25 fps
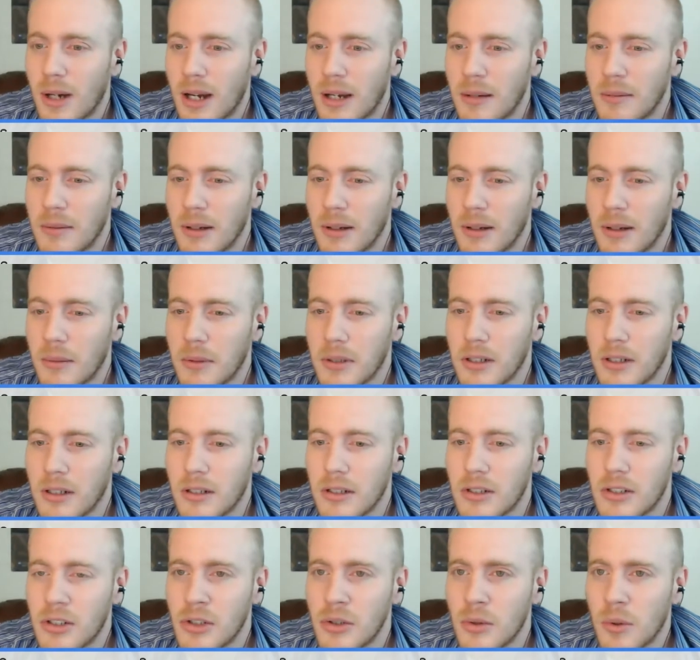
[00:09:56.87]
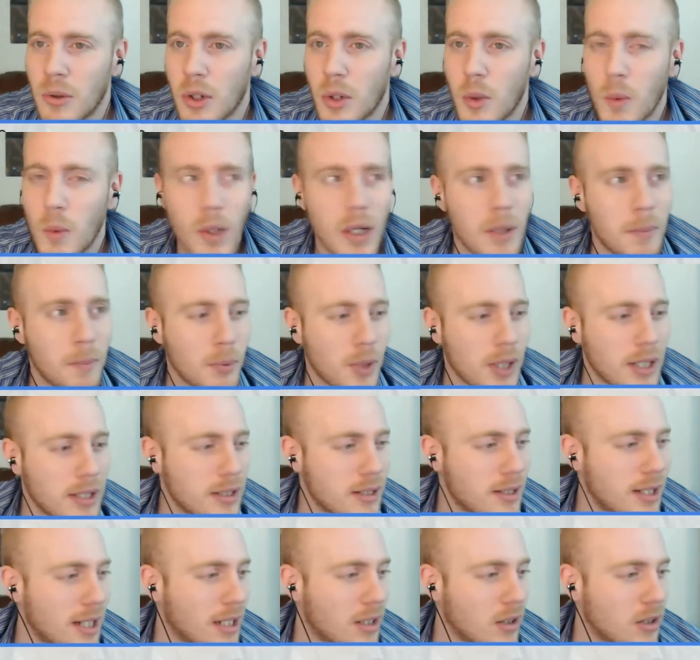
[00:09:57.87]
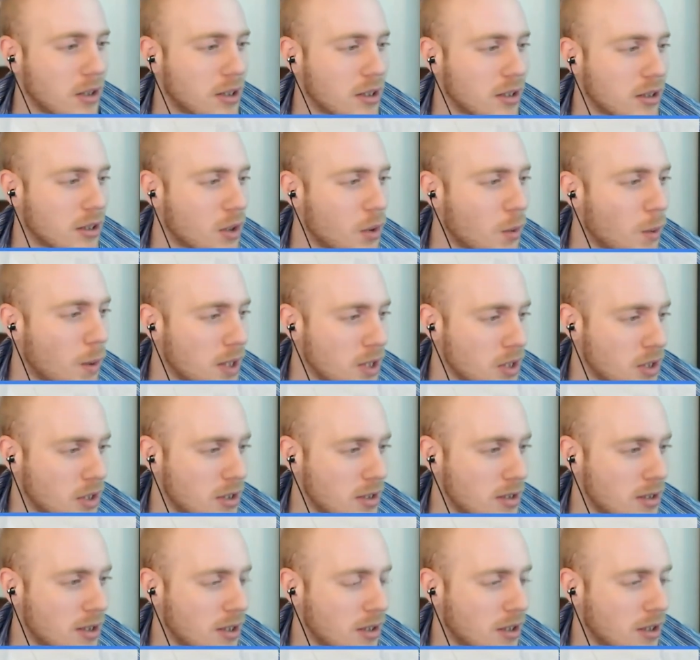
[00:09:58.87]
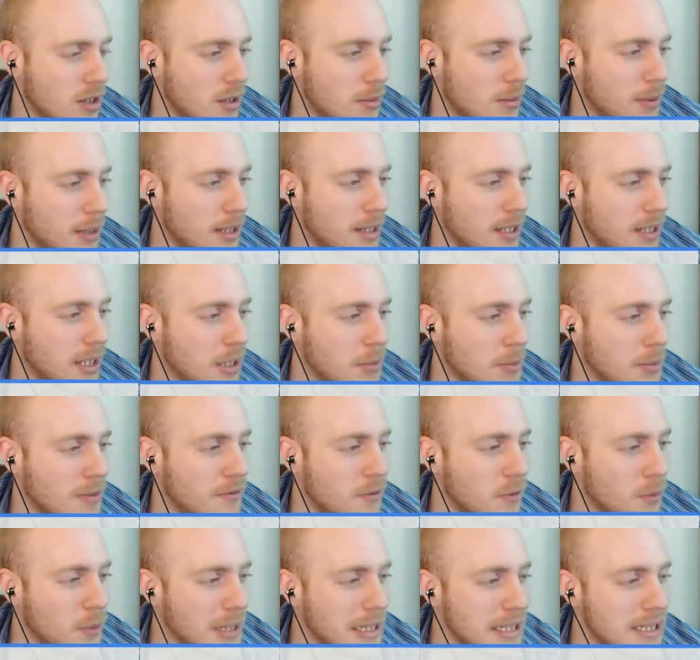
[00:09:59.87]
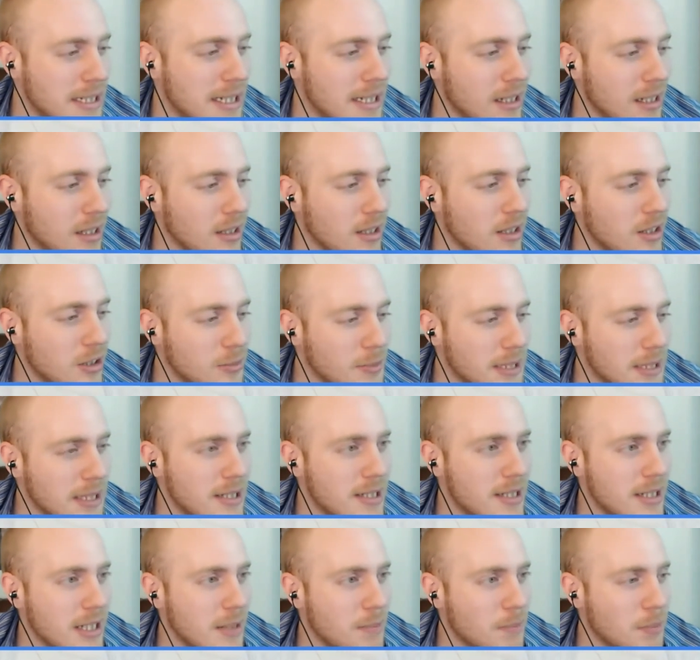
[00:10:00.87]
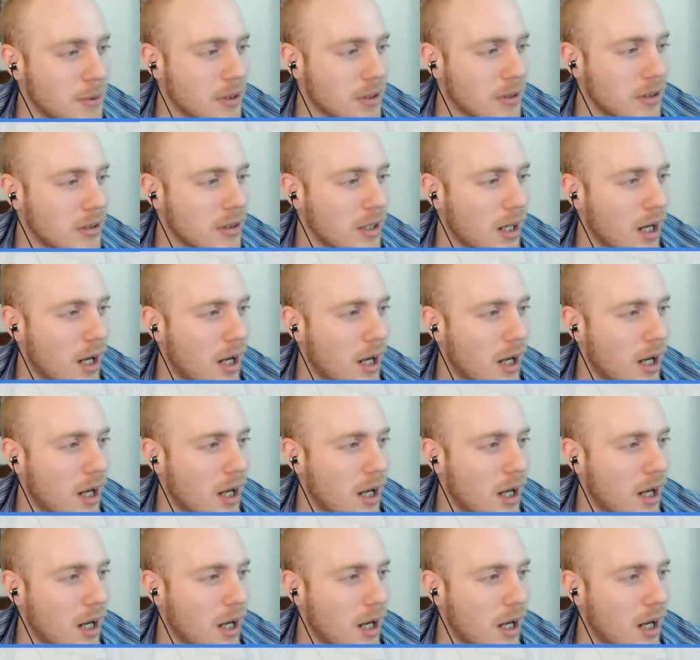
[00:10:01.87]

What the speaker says: I'm going to do a quick break to take a look at the questions that are coming in here. Before we dig a little bit deeper,